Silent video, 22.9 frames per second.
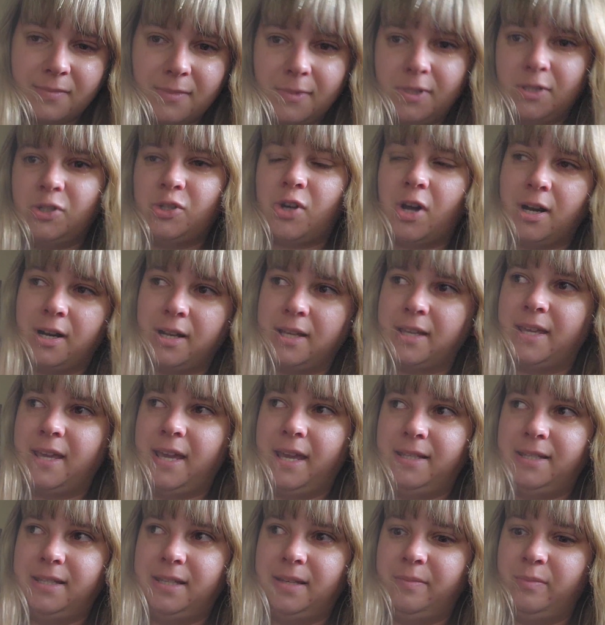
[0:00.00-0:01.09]
John and
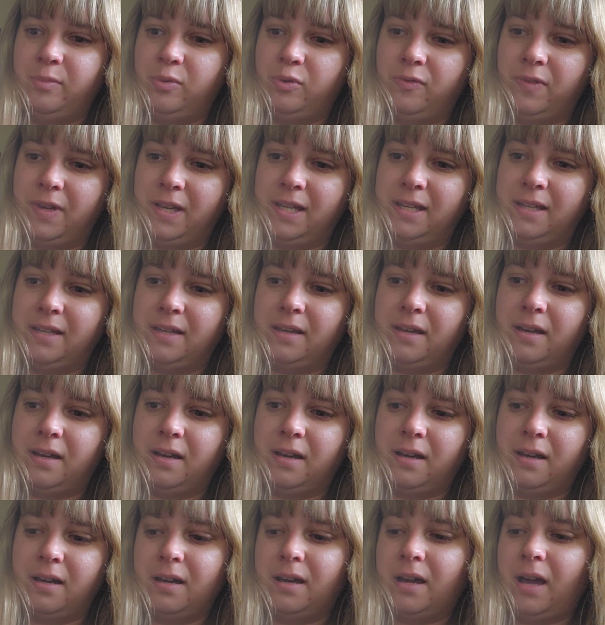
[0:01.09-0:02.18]
Casey moving,
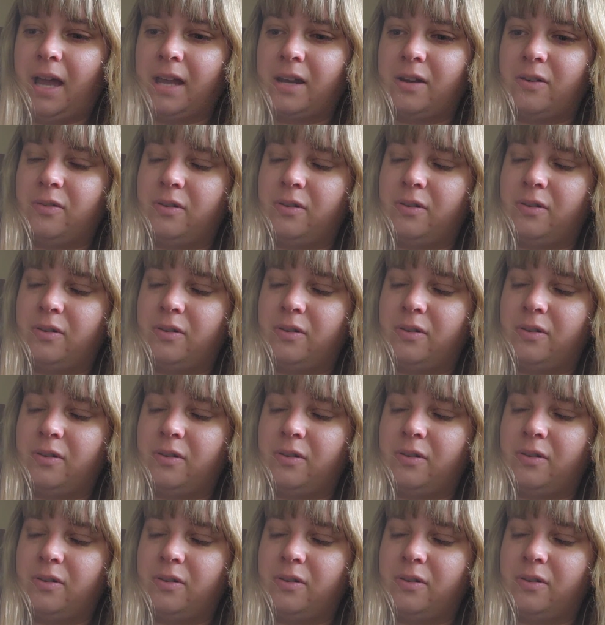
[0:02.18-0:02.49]
I don't